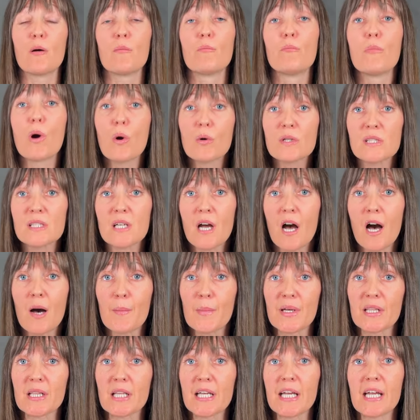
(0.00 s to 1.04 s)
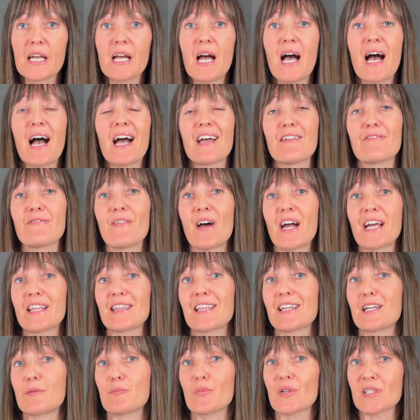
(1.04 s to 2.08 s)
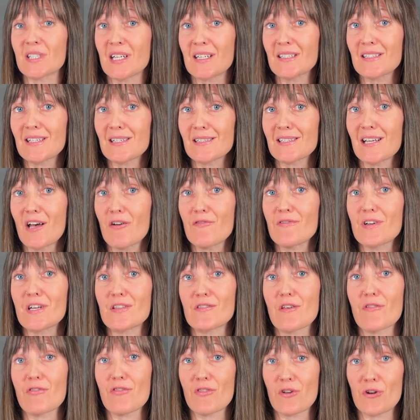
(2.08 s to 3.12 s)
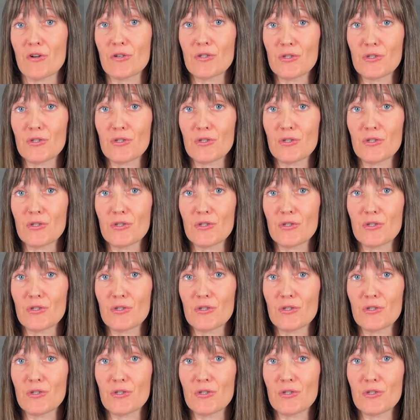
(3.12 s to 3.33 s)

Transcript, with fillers: Most commonly, I find that it presents itself in the third